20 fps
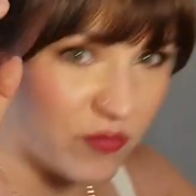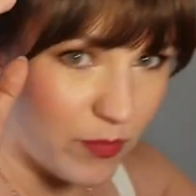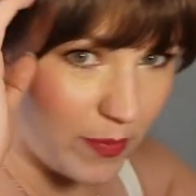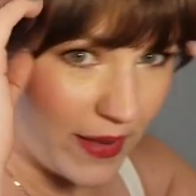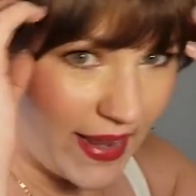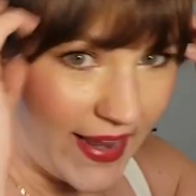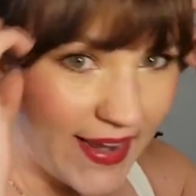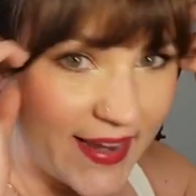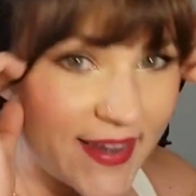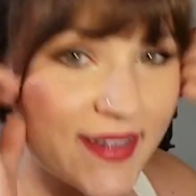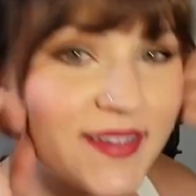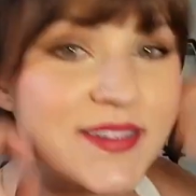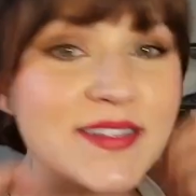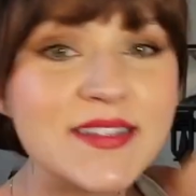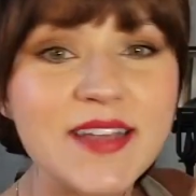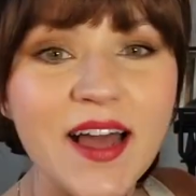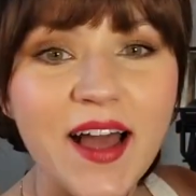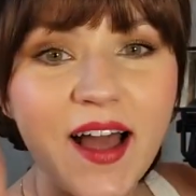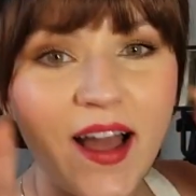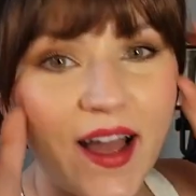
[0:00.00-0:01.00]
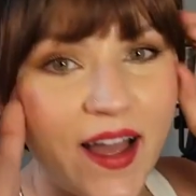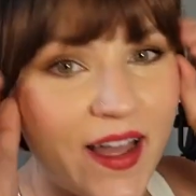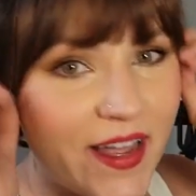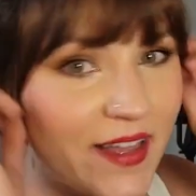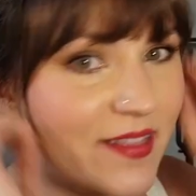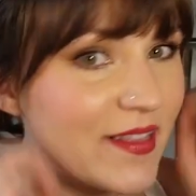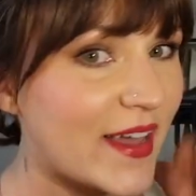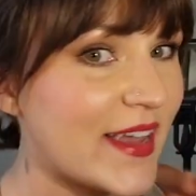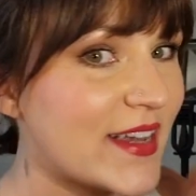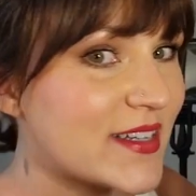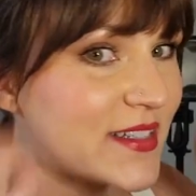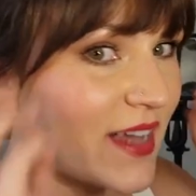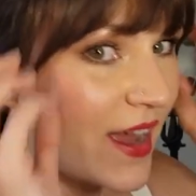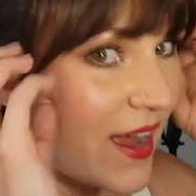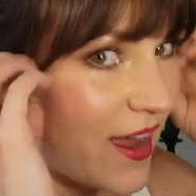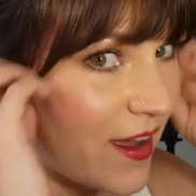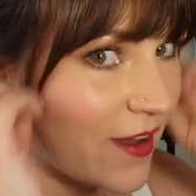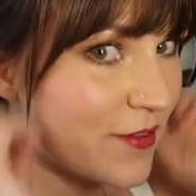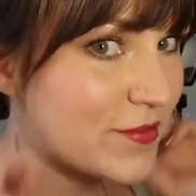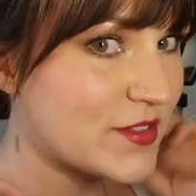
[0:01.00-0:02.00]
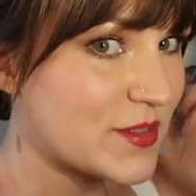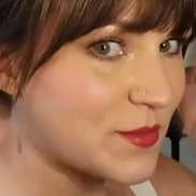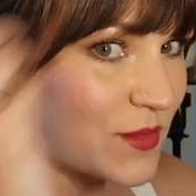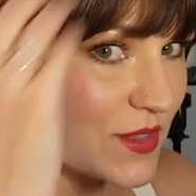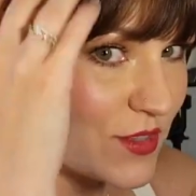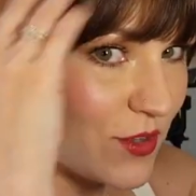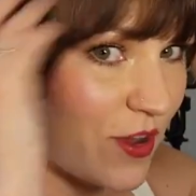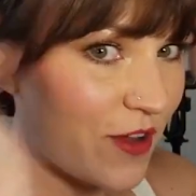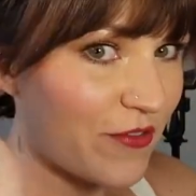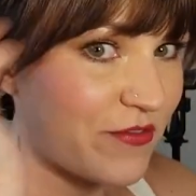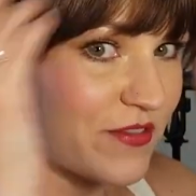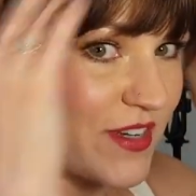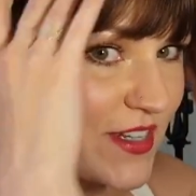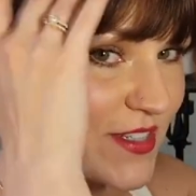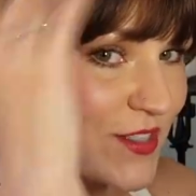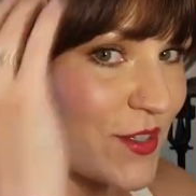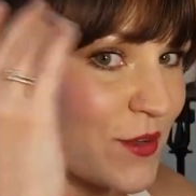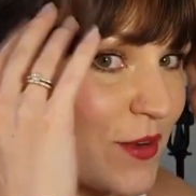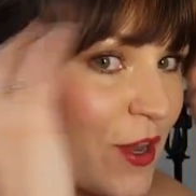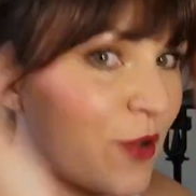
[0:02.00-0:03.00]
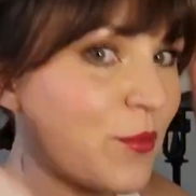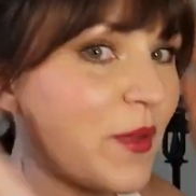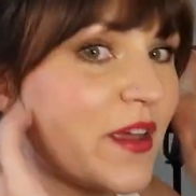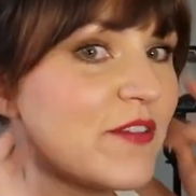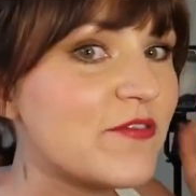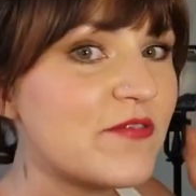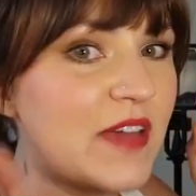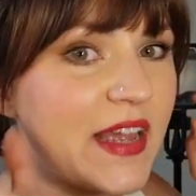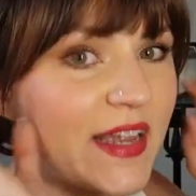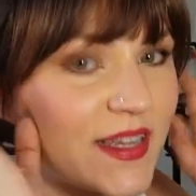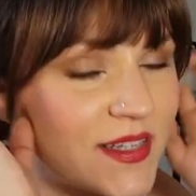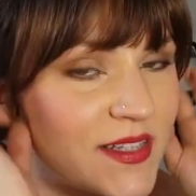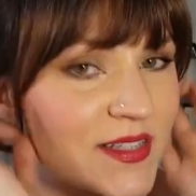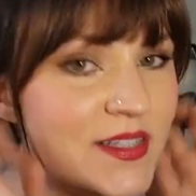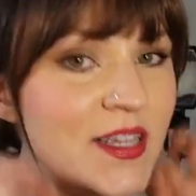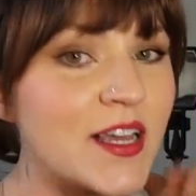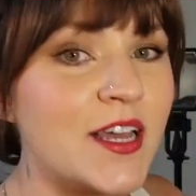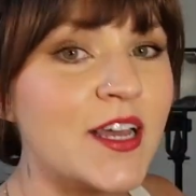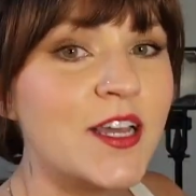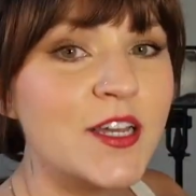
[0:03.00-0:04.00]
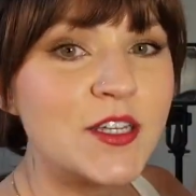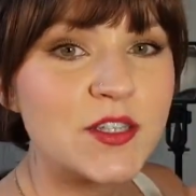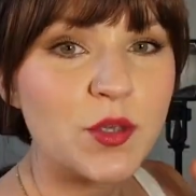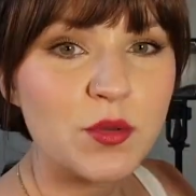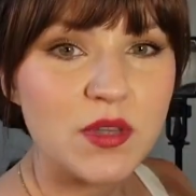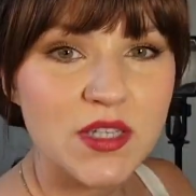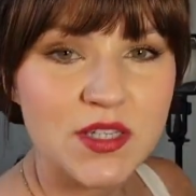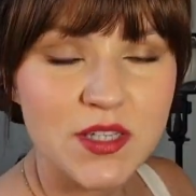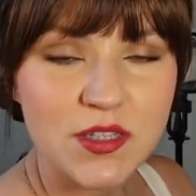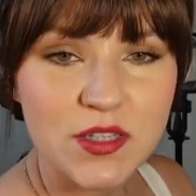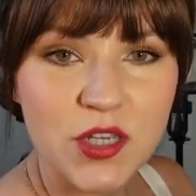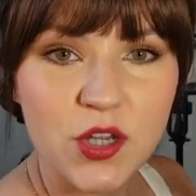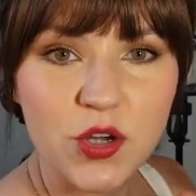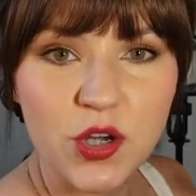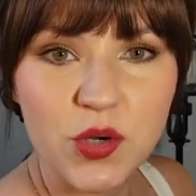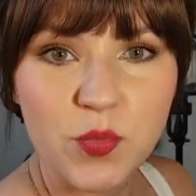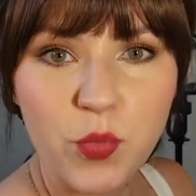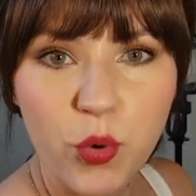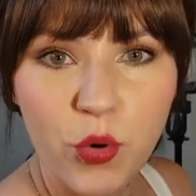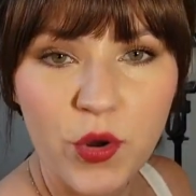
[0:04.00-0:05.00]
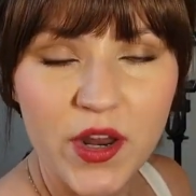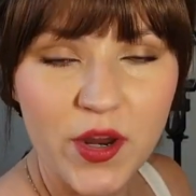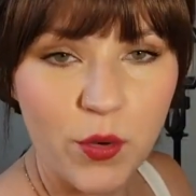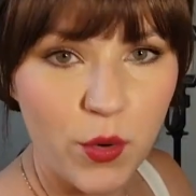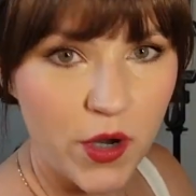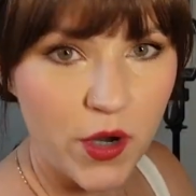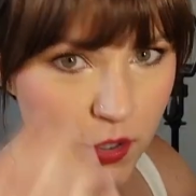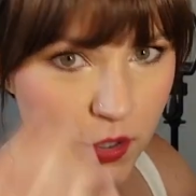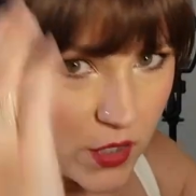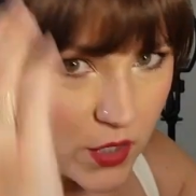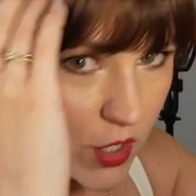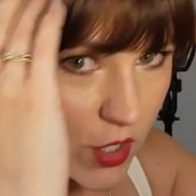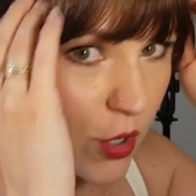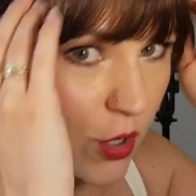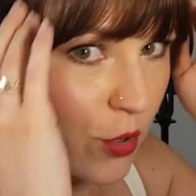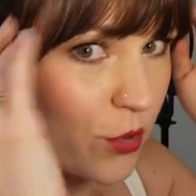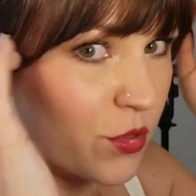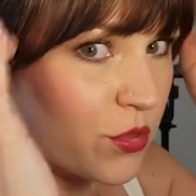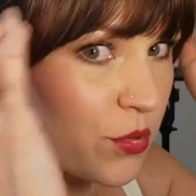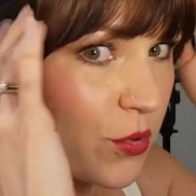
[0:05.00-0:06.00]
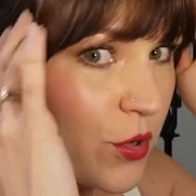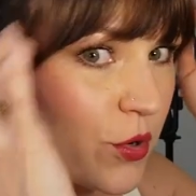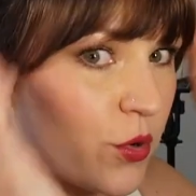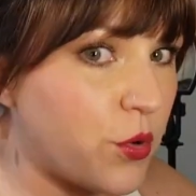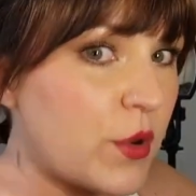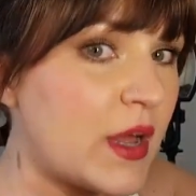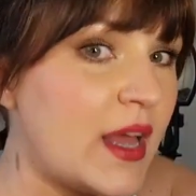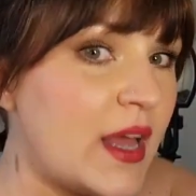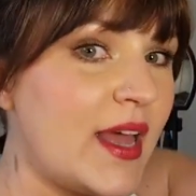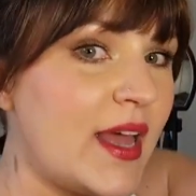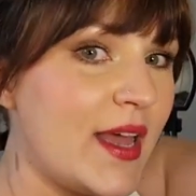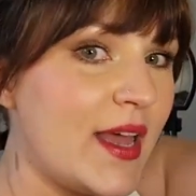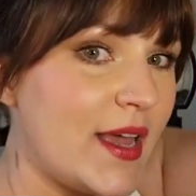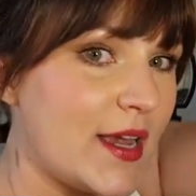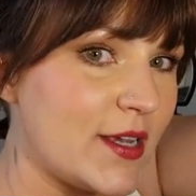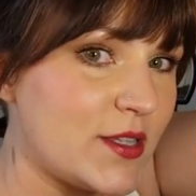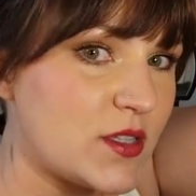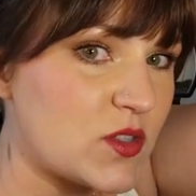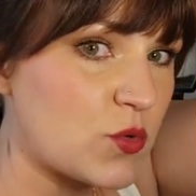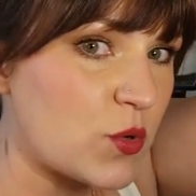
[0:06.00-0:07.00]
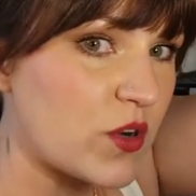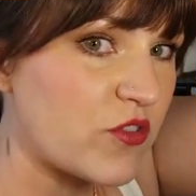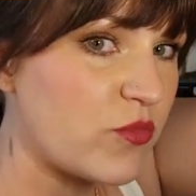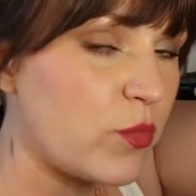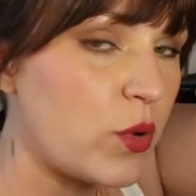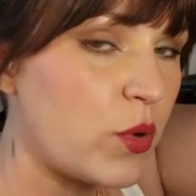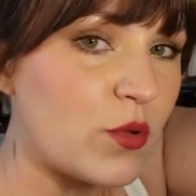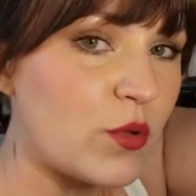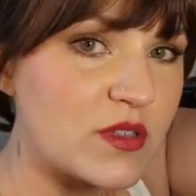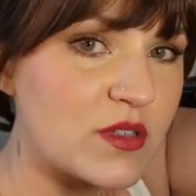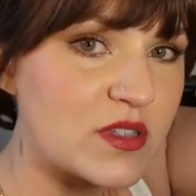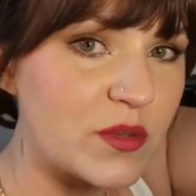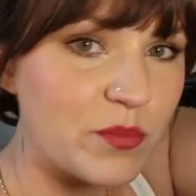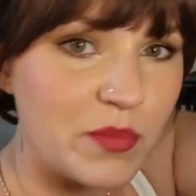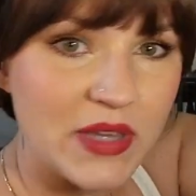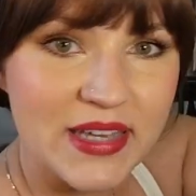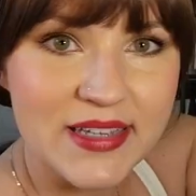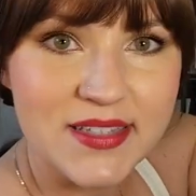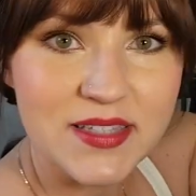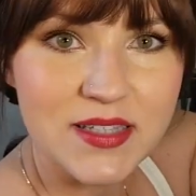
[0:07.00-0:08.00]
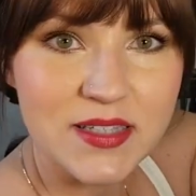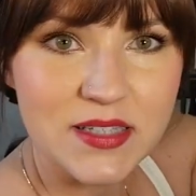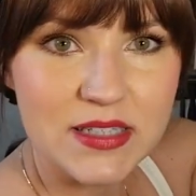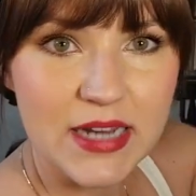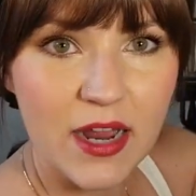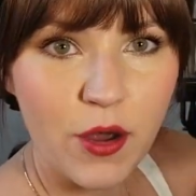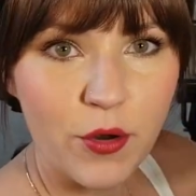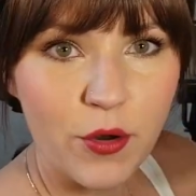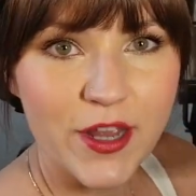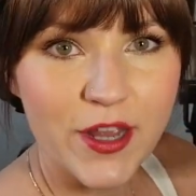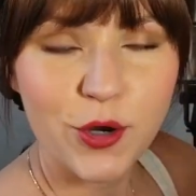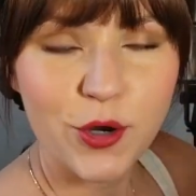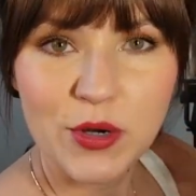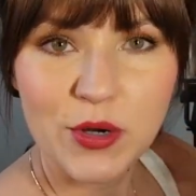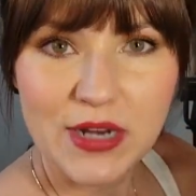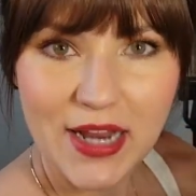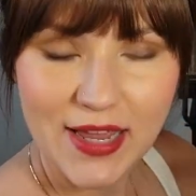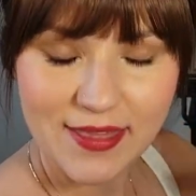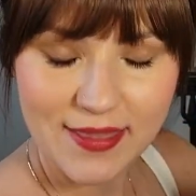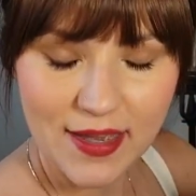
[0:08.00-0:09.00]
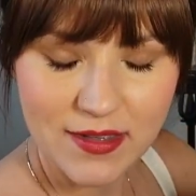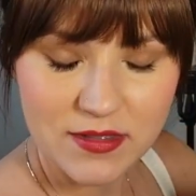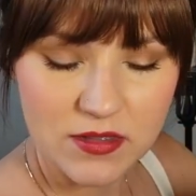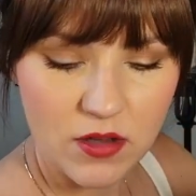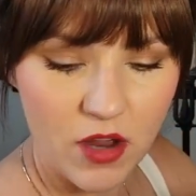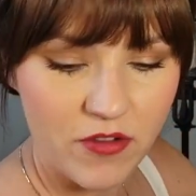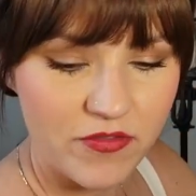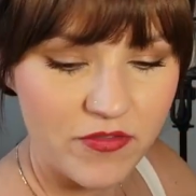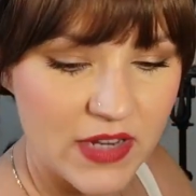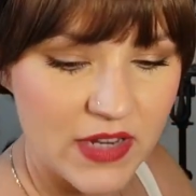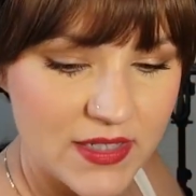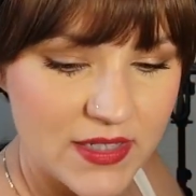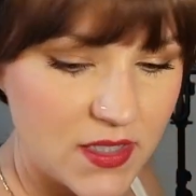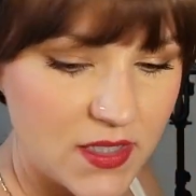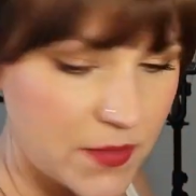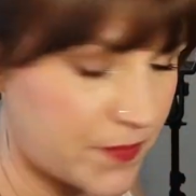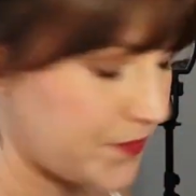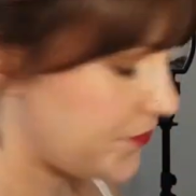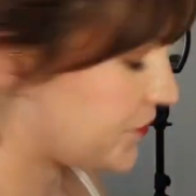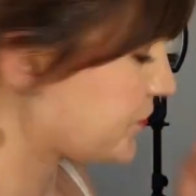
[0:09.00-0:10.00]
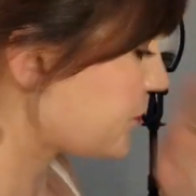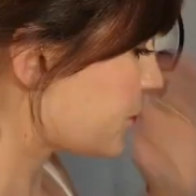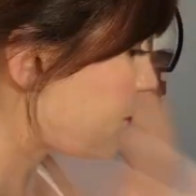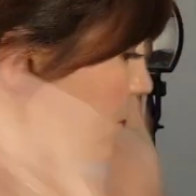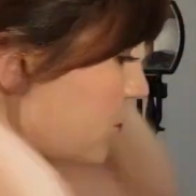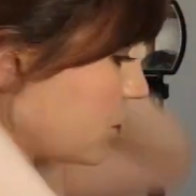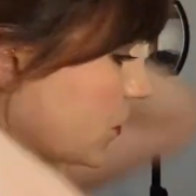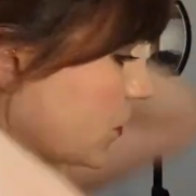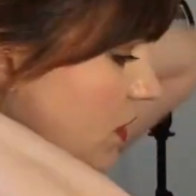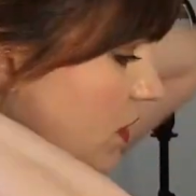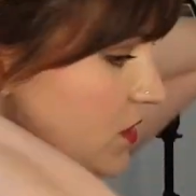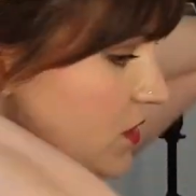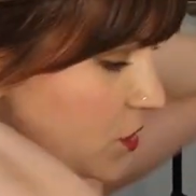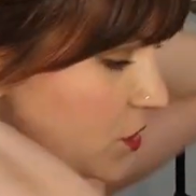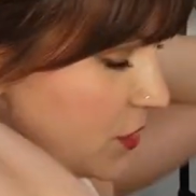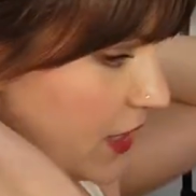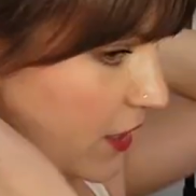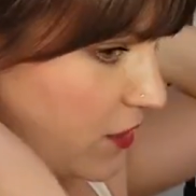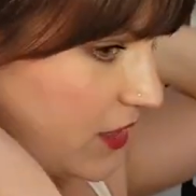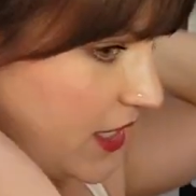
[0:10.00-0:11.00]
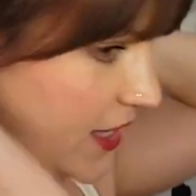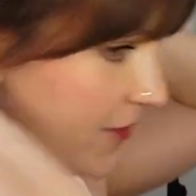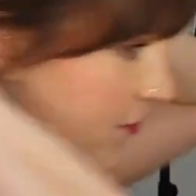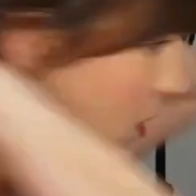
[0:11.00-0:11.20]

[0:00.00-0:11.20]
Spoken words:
bangs, I like to have some softness around my face. So this is a good point where you can go through and sort of pull some pieces down and create that softness. So now that I've